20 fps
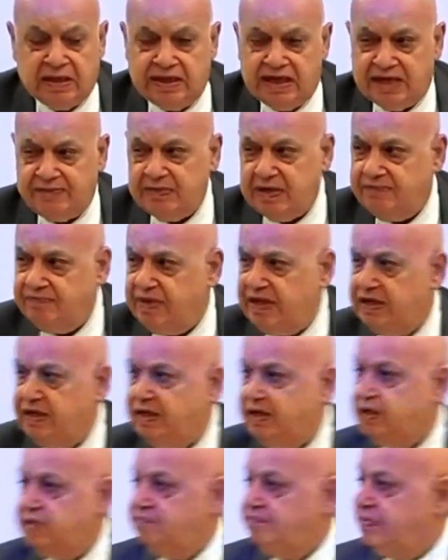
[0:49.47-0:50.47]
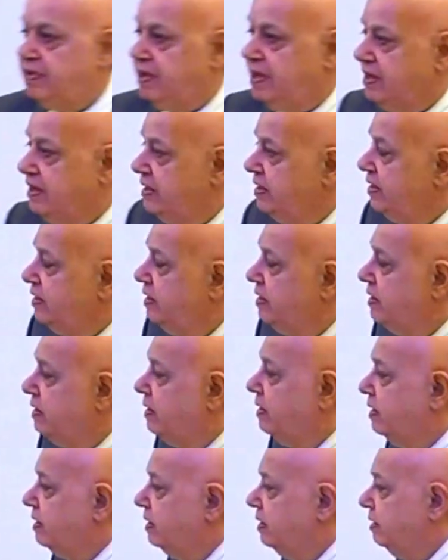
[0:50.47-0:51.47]
Let me begin by
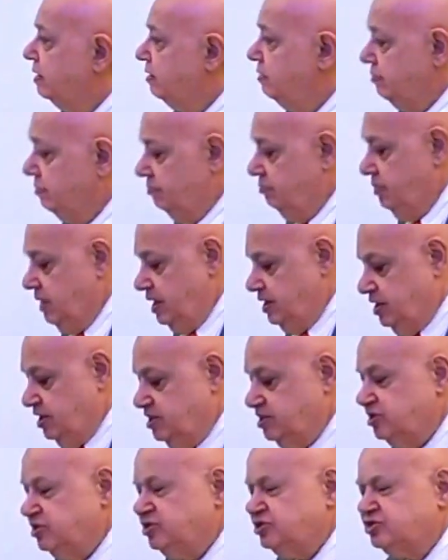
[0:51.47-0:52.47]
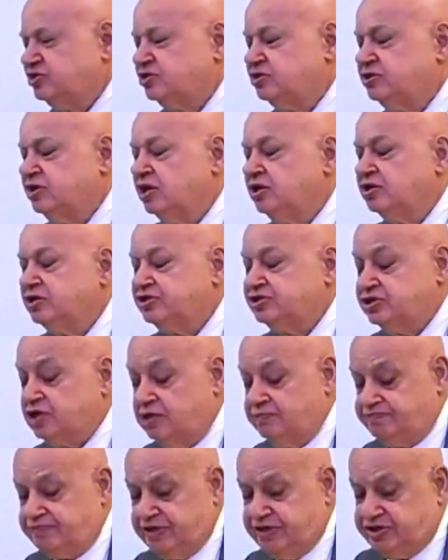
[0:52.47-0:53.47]
making
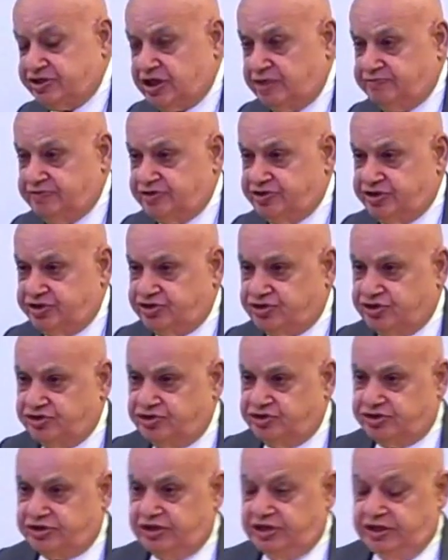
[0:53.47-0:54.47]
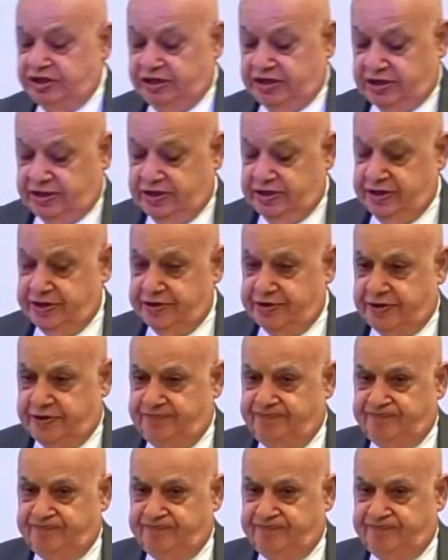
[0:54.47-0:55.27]
some presuppositions clear.